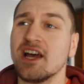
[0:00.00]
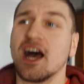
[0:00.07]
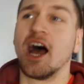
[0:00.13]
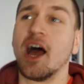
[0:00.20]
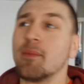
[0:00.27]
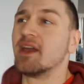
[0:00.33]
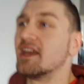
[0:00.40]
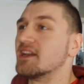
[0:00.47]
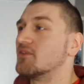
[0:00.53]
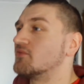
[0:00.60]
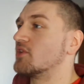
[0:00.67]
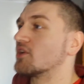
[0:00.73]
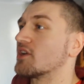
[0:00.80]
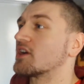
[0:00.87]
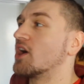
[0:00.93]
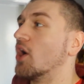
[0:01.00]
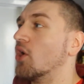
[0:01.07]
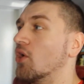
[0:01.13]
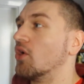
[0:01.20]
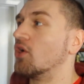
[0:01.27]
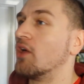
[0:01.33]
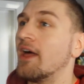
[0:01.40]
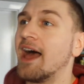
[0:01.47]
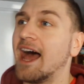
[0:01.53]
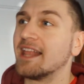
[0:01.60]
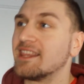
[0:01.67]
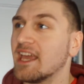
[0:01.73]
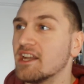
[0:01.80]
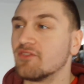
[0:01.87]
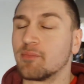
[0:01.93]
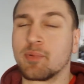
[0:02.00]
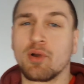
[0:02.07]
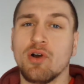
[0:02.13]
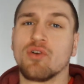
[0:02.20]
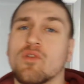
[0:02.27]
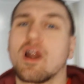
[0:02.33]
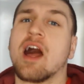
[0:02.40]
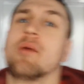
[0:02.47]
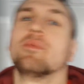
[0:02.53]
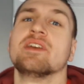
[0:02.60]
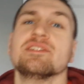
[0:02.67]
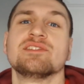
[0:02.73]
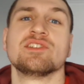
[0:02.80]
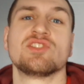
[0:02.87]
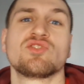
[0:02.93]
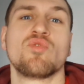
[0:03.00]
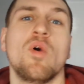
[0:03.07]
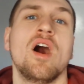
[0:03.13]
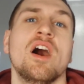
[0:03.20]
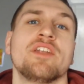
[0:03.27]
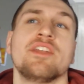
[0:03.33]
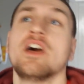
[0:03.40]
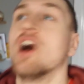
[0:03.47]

I mean, if your goal at the end of a program is to squat